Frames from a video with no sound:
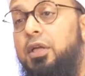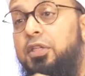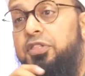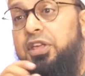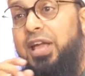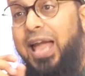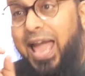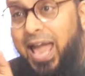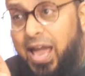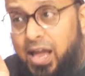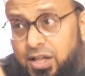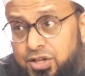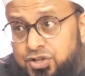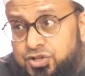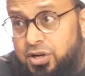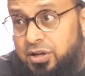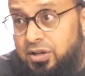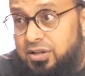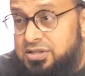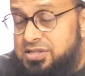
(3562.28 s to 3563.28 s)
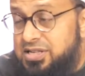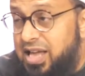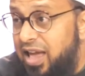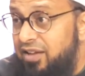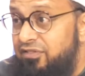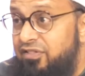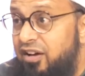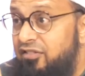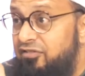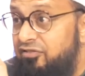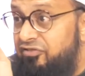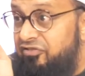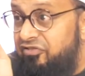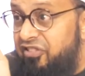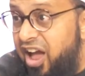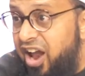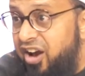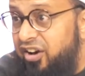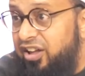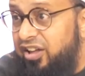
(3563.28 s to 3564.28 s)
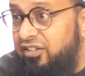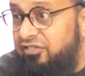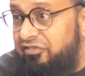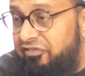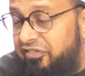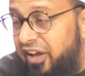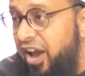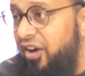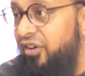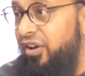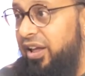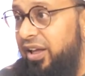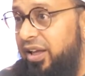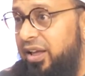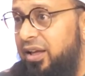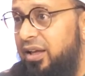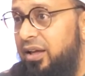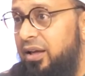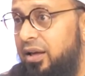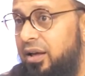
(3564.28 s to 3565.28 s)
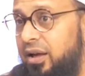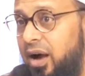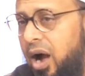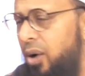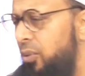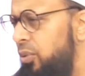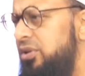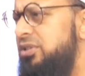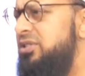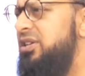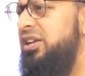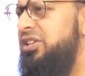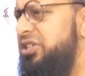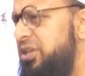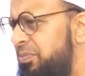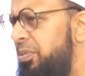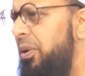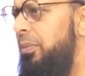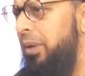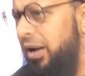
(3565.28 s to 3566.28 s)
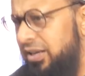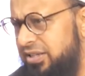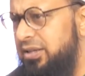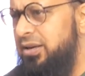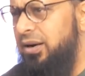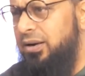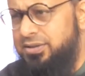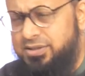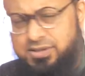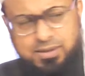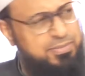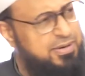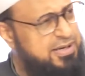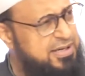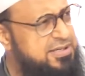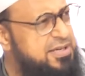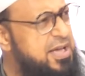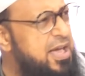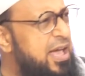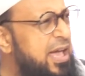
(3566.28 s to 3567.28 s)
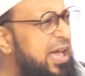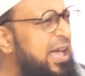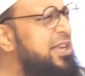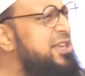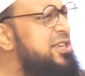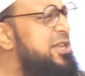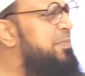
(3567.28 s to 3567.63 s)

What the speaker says: the angels gave a very, very, I wouldn't say diplomatic answer, because in